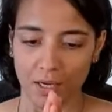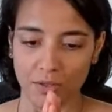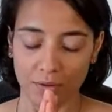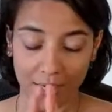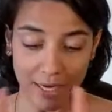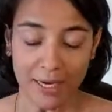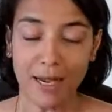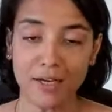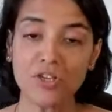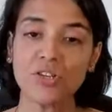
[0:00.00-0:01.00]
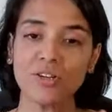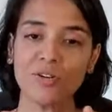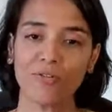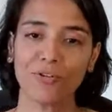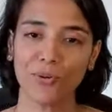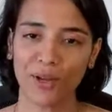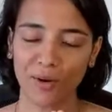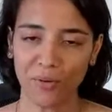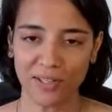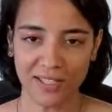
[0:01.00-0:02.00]
So the intention of
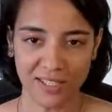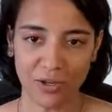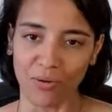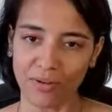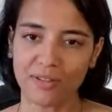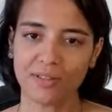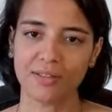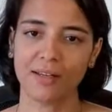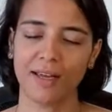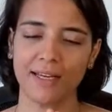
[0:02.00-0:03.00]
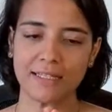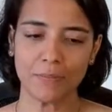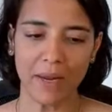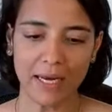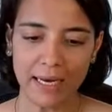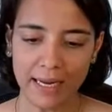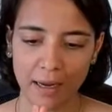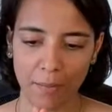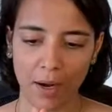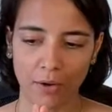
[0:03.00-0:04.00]
doing all these talks is mainly
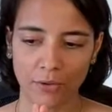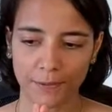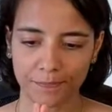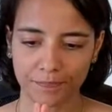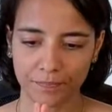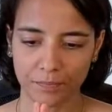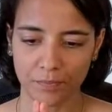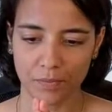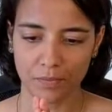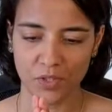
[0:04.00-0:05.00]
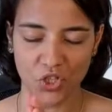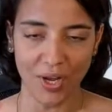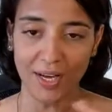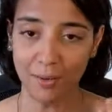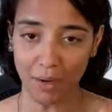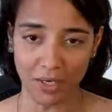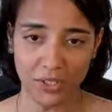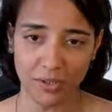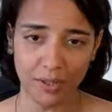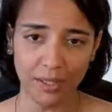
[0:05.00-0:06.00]
about sharing my
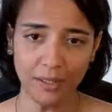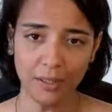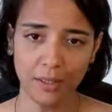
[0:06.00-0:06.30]
journey,